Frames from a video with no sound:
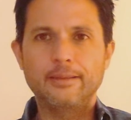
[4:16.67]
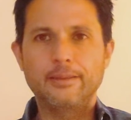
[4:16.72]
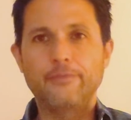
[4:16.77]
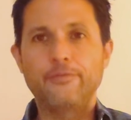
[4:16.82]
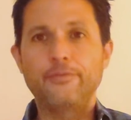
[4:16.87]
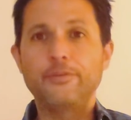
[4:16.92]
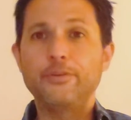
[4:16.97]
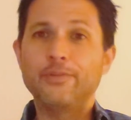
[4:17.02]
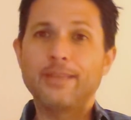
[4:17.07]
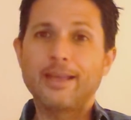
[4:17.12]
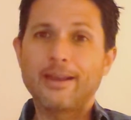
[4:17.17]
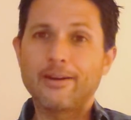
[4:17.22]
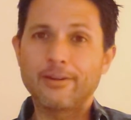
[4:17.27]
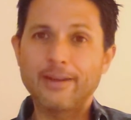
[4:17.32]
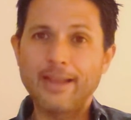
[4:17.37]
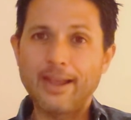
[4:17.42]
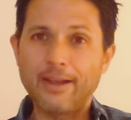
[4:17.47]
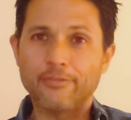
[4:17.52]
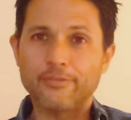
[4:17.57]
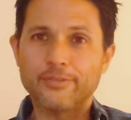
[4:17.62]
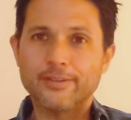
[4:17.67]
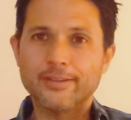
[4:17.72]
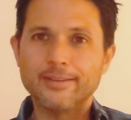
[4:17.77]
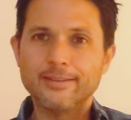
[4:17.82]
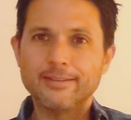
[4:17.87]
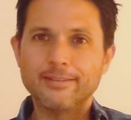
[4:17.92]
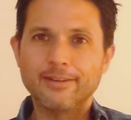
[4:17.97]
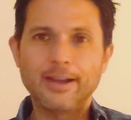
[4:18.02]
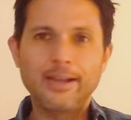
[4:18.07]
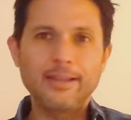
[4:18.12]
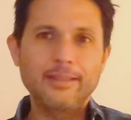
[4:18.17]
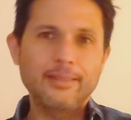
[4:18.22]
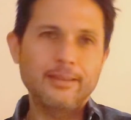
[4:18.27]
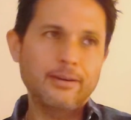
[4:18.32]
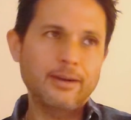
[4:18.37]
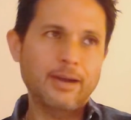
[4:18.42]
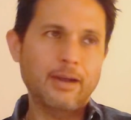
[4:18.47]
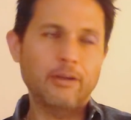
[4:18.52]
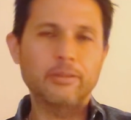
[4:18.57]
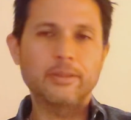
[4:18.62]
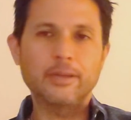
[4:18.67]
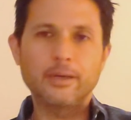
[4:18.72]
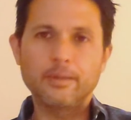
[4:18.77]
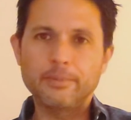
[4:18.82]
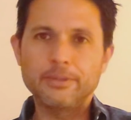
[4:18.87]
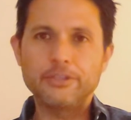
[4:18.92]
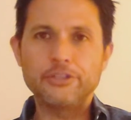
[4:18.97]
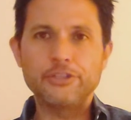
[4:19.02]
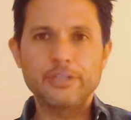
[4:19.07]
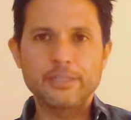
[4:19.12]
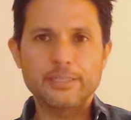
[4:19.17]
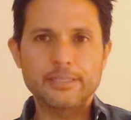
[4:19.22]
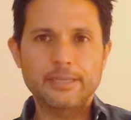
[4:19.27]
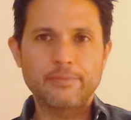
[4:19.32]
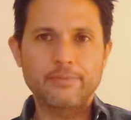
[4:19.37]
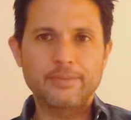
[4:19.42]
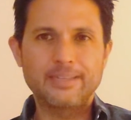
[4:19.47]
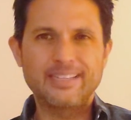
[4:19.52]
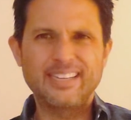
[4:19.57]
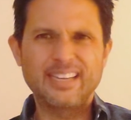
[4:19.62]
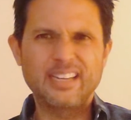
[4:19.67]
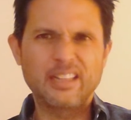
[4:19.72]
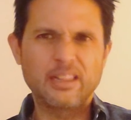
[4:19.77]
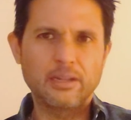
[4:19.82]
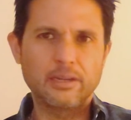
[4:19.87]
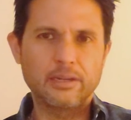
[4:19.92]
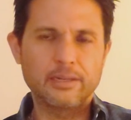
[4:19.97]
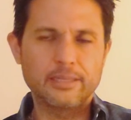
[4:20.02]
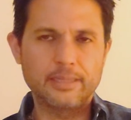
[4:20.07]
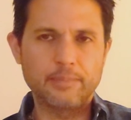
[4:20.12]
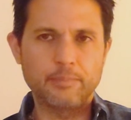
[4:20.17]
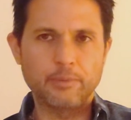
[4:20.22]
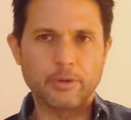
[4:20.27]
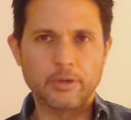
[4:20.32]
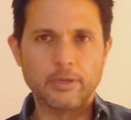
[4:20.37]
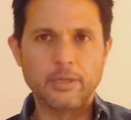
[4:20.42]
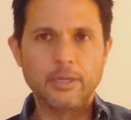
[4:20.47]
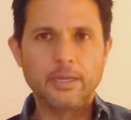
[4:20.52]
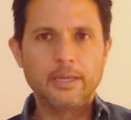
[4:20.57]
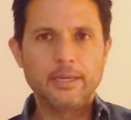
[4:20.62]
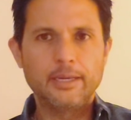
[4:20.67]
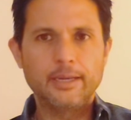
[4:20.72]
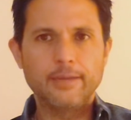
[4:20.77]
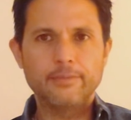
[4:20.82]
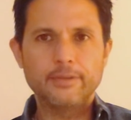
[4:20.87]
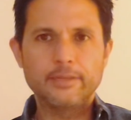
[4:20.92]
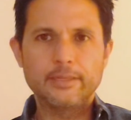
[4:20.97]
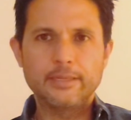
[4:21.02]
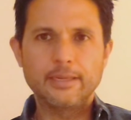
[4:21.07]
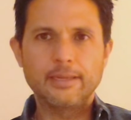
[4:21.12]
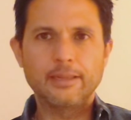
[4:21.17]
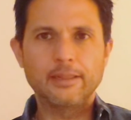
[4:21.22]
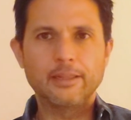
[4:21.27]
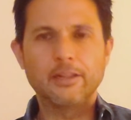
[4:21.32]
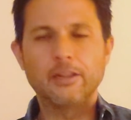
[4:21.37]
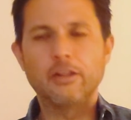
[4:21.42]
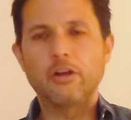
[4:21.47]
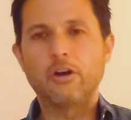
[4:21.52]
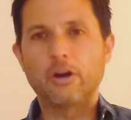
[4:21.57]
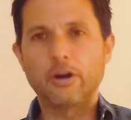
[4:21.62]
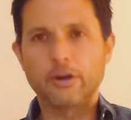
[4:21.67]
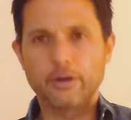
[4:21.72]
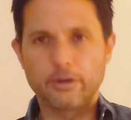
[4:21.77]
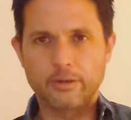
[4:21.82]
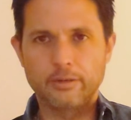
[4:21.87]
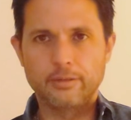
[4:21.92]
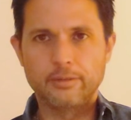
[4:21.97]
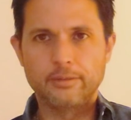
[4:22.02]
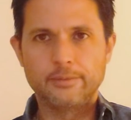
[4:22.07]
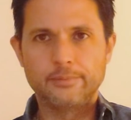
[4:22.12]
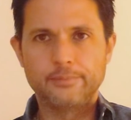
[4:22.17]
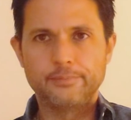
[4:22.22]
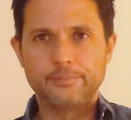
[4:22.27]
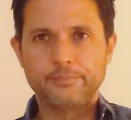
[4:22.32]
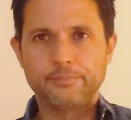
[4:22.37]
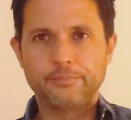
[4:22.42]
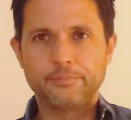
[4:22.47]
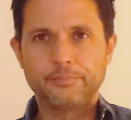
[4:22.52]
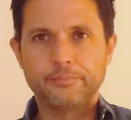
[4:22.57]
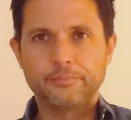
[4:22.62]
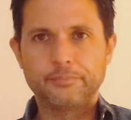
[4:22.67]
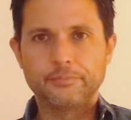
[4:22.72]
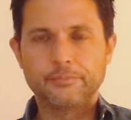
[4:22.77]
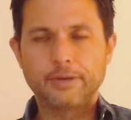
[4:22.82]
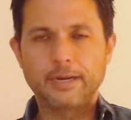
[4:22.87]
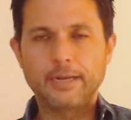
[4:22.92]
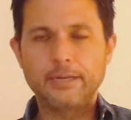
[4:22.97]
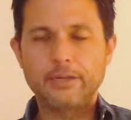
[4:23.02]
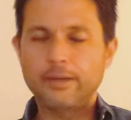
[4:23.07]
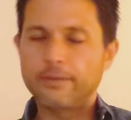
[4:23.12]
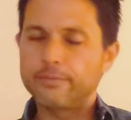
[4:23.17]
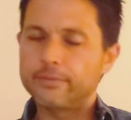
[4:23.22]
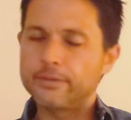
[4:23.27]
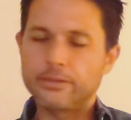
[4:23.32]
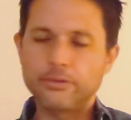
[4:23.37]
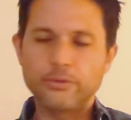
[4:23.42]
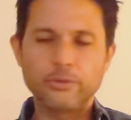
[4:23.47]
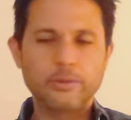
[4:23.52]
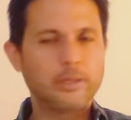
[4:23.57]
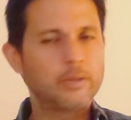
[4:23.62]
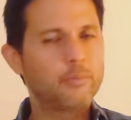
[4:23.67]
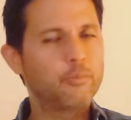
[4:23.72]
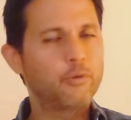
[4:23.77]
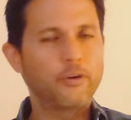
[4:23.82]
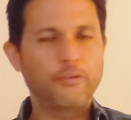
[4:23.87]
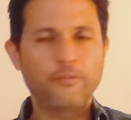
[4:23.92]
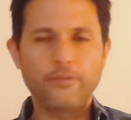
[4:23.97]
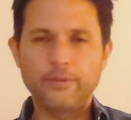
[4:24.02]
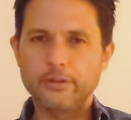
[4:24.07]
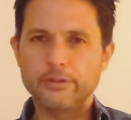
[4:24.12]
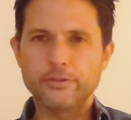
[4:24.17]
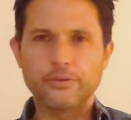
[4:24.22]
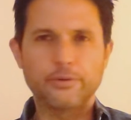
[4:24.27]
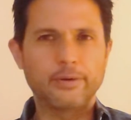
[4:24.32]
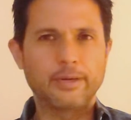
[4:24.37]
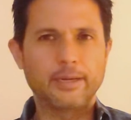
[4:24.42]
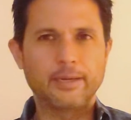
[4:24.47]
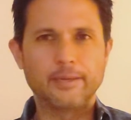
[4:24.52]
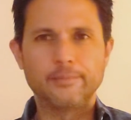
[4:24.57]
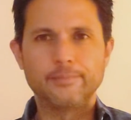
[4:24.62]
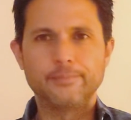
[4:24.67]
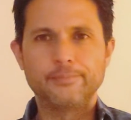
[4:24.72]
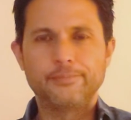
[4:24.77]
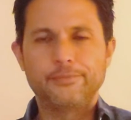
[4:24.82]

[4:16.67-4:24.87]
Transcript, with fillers: The few that are left. Right? They're out there, but you just have to dig a little deeper. You have to dig a little harder, right? You have to do a little more filtering.